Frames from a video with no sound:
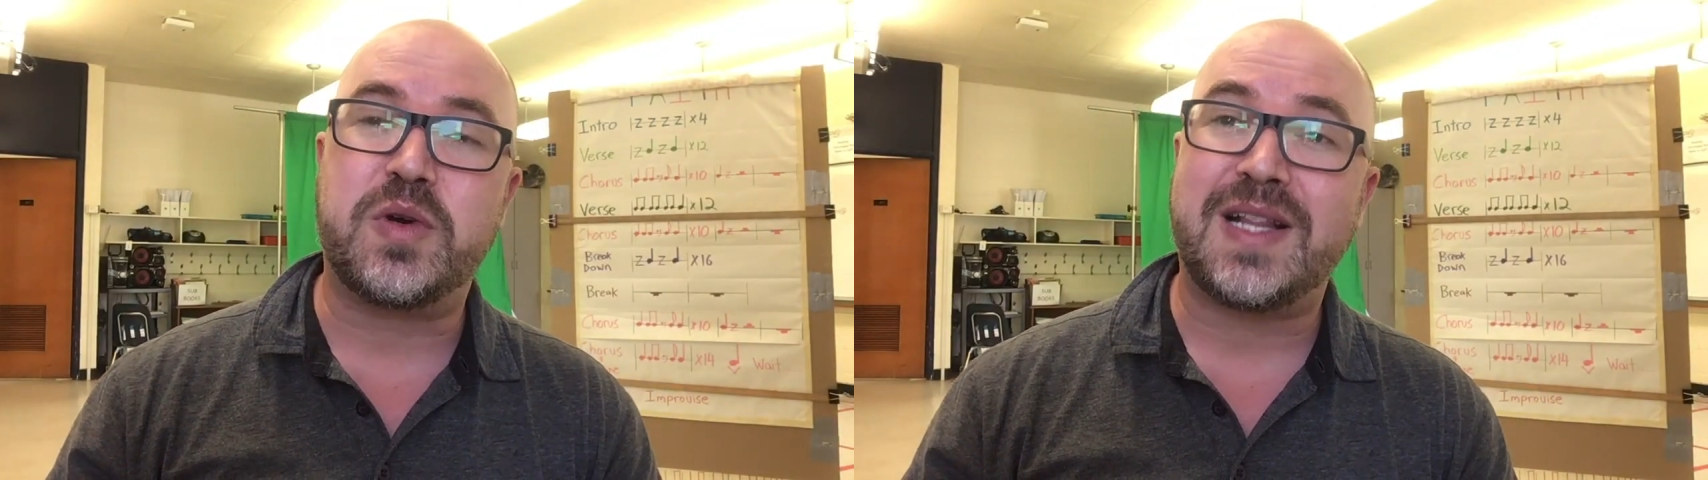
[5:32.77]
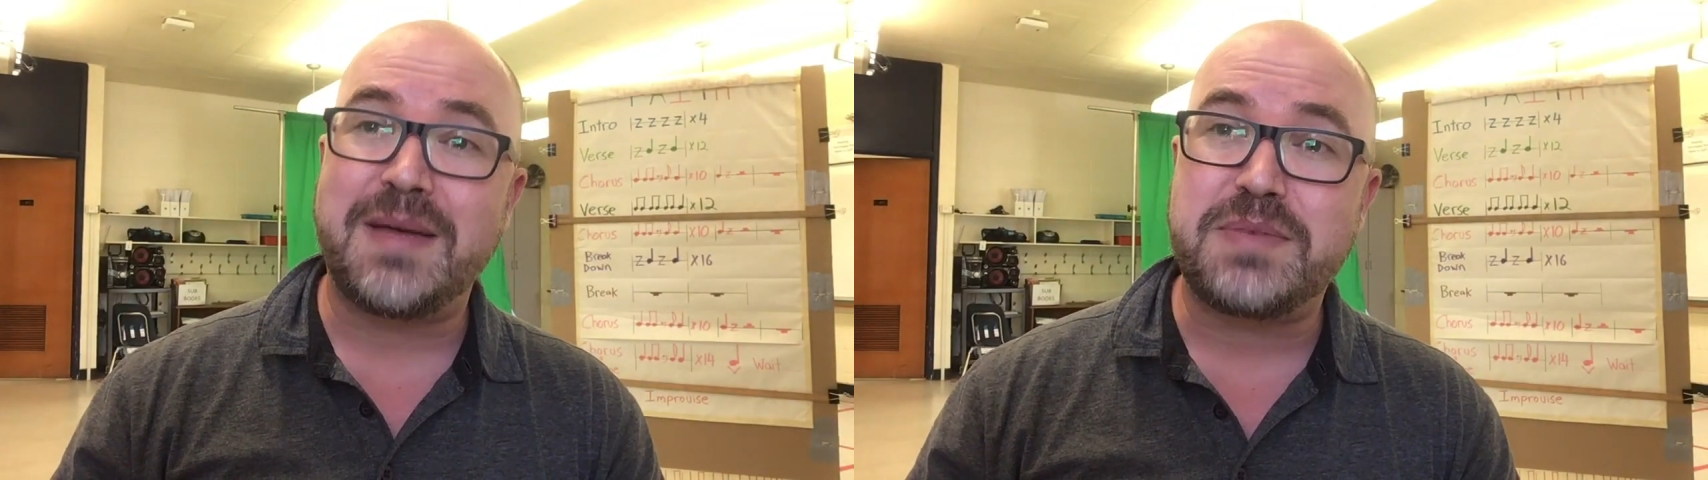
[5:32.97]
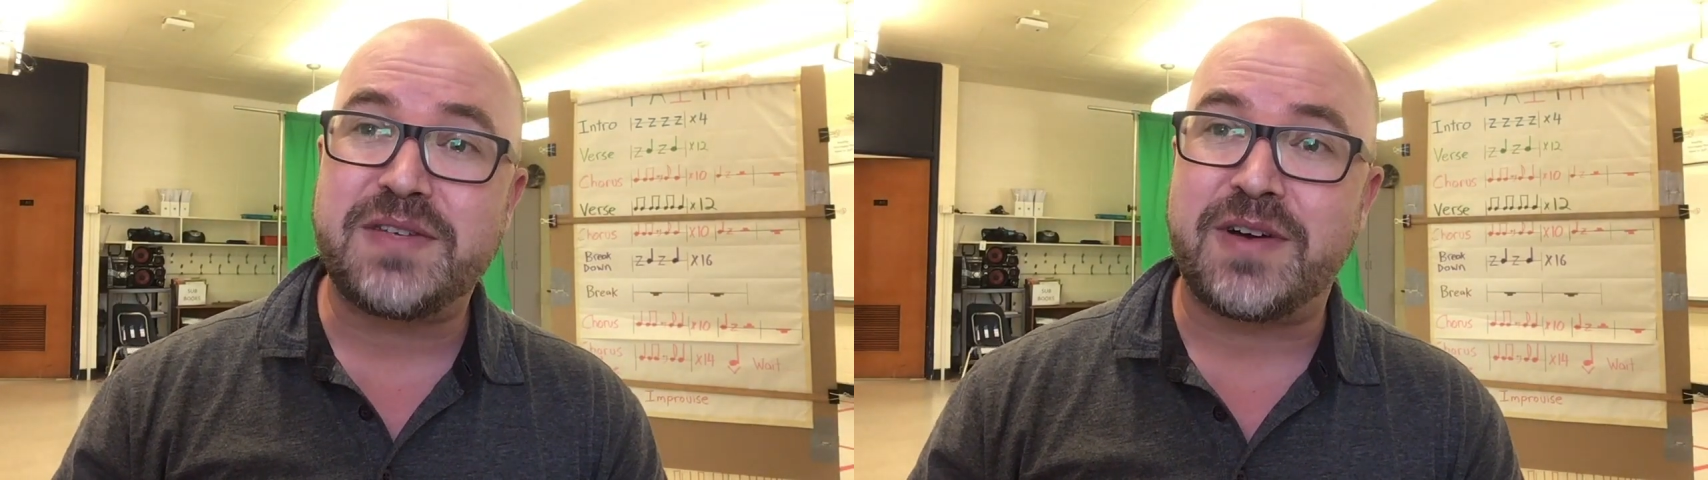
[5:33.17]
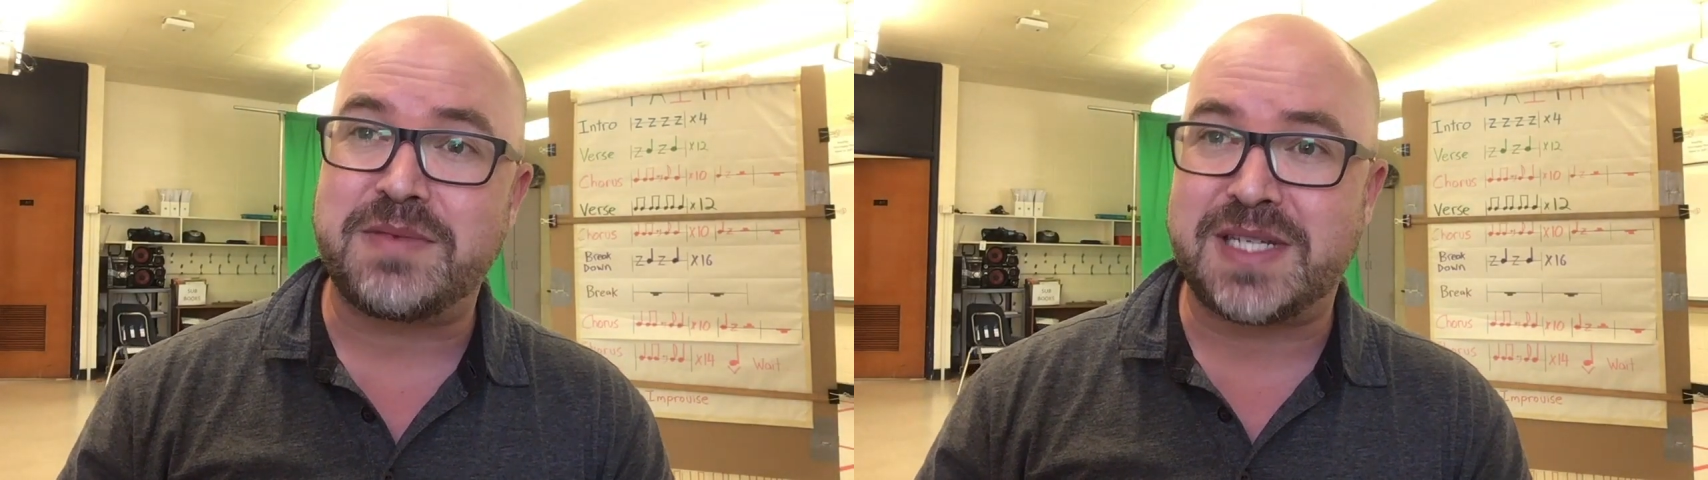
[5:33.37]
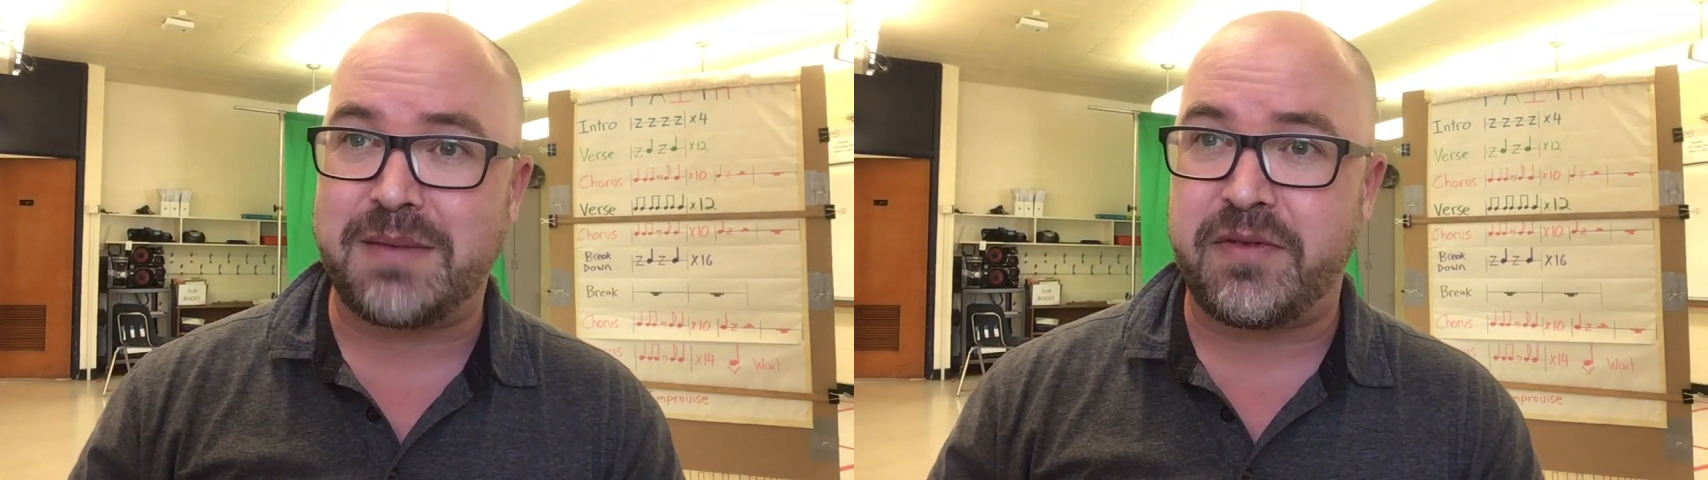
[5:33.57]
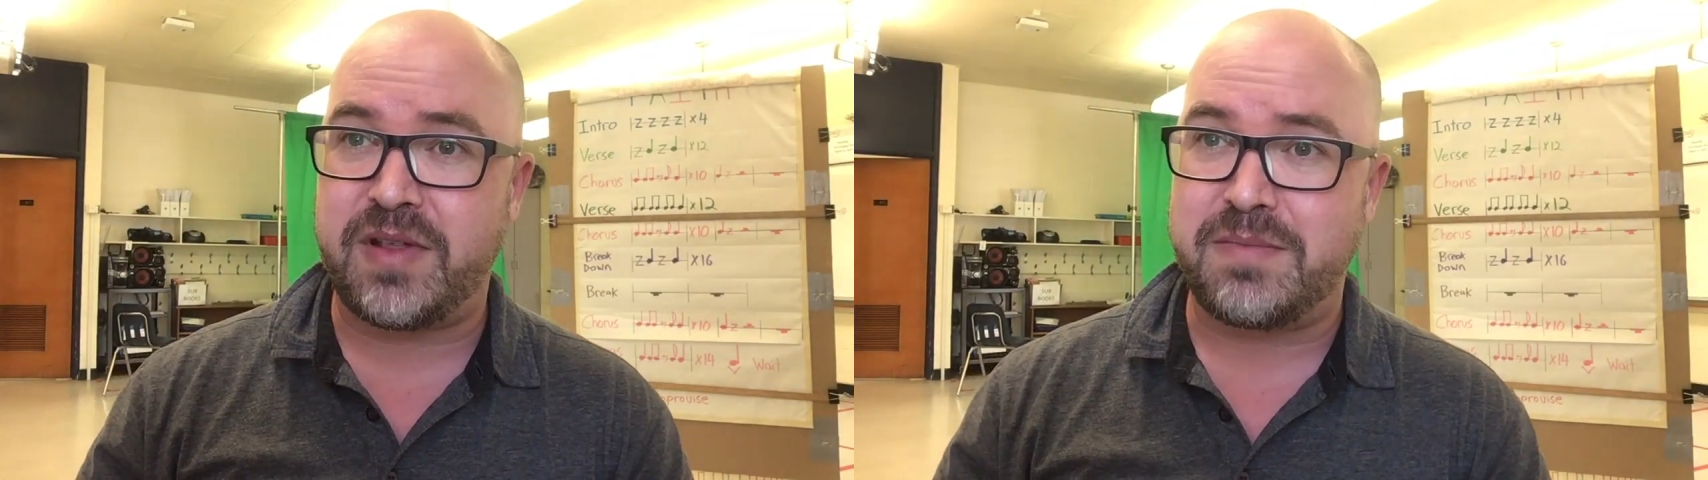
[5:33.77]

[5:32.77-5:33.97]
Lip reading: clips from some of the